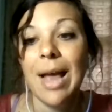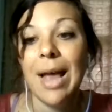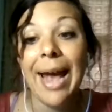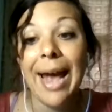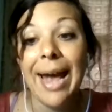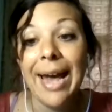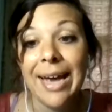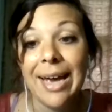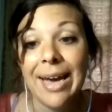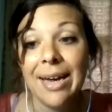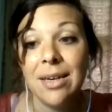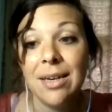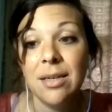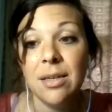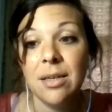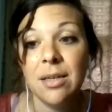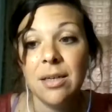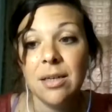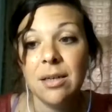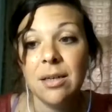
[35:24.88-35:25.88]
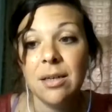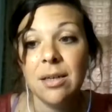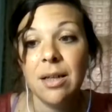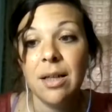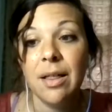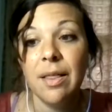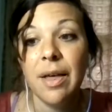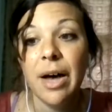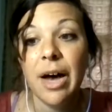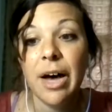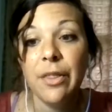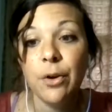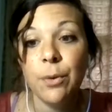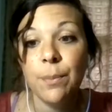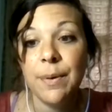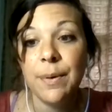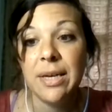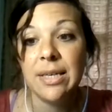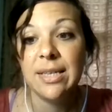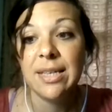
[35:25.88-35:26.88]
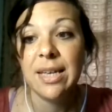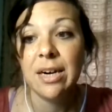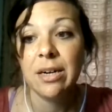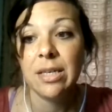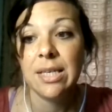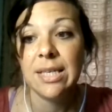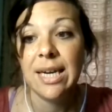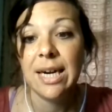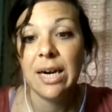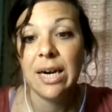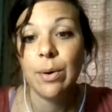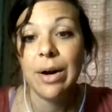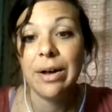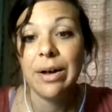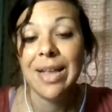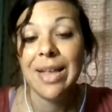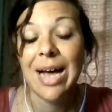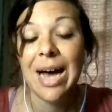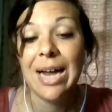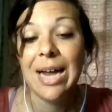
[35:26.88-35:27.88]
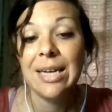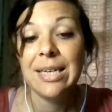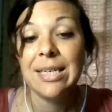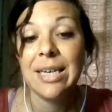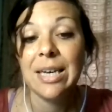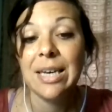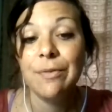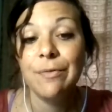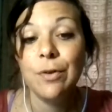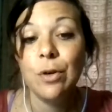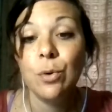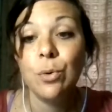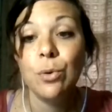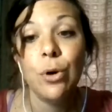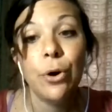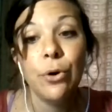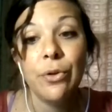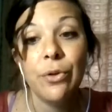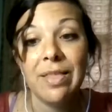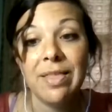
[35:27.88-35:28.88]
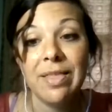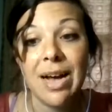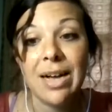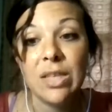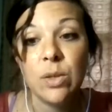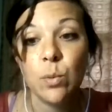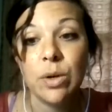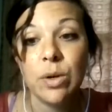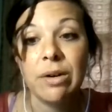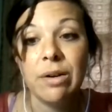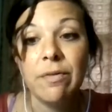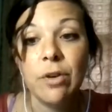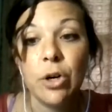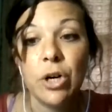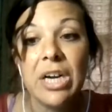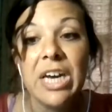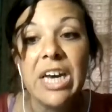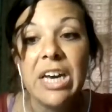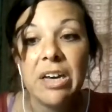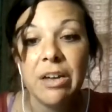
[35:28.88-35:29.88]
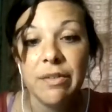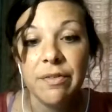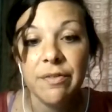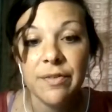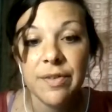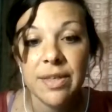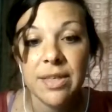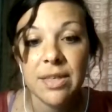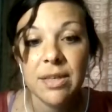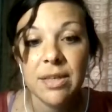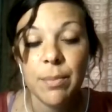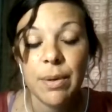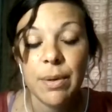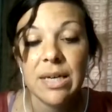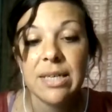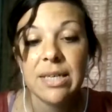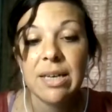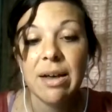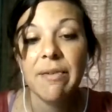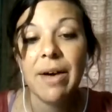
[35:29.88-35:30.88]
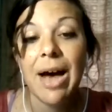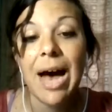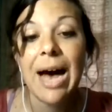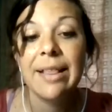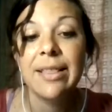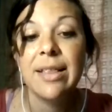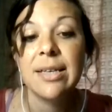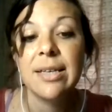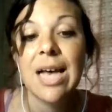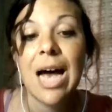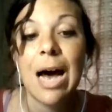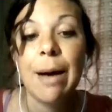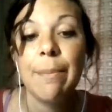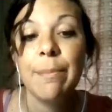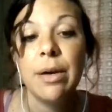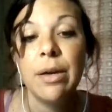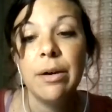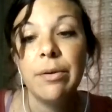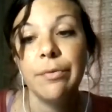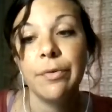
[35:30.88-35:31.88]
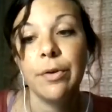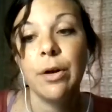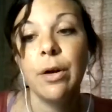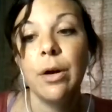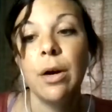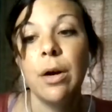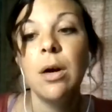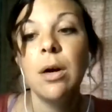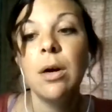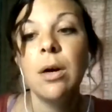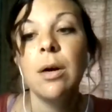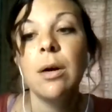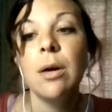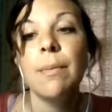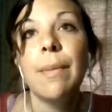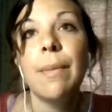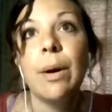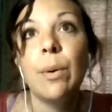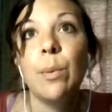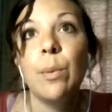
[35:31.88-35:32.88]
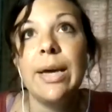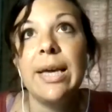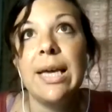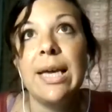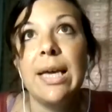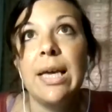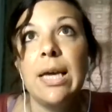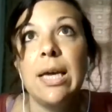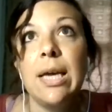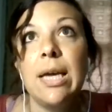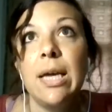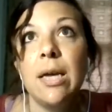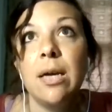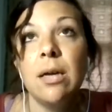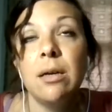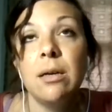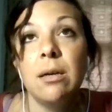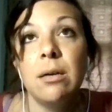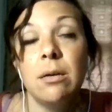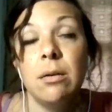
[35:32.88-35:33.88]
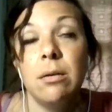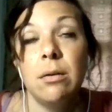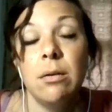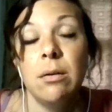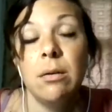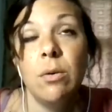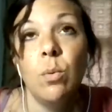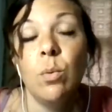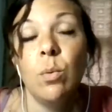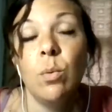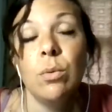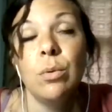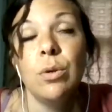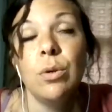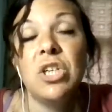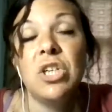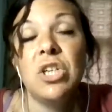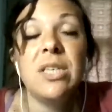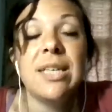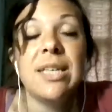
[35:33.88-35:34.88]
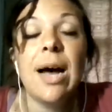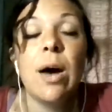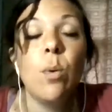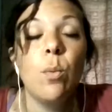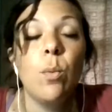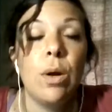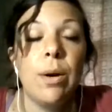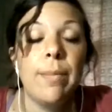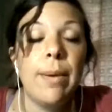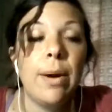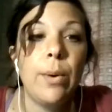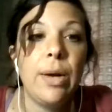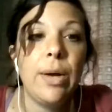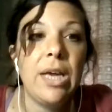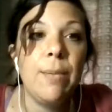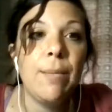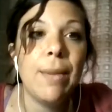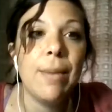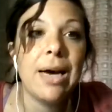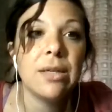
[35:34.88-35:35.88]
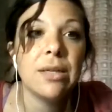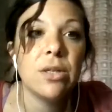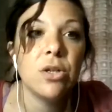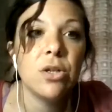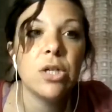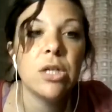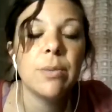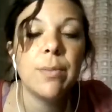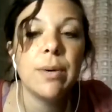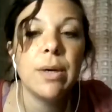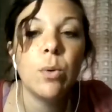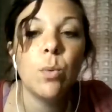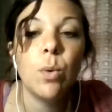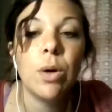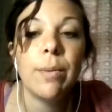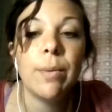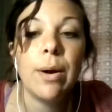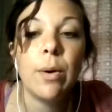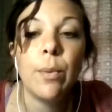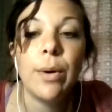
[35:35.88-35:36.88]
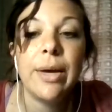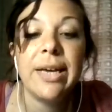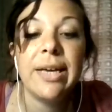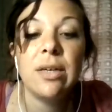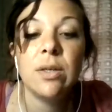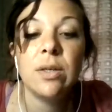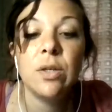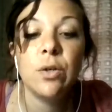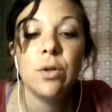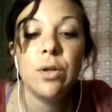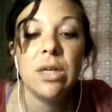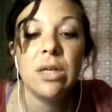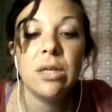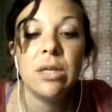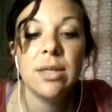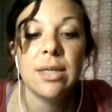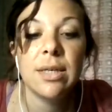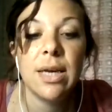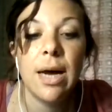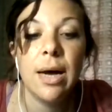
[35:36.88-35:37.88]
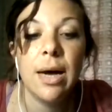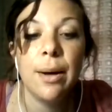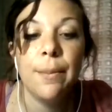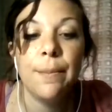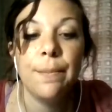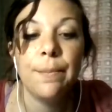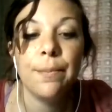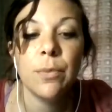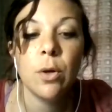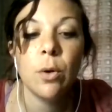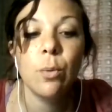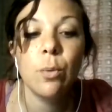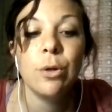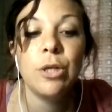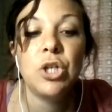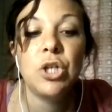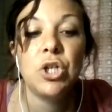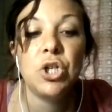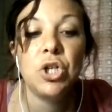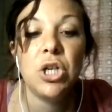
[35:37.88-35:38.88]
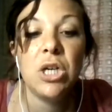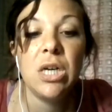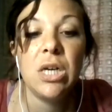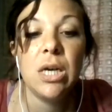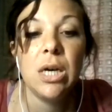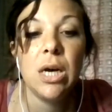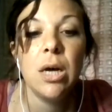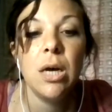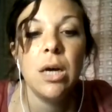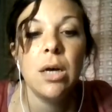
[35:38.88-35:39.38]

And the other piece that I'll say around that is if you know that that's one of your gifts, because I've had this happen for my Reiki, she's now one of my Reiki masters, but one of my Reiki students, when she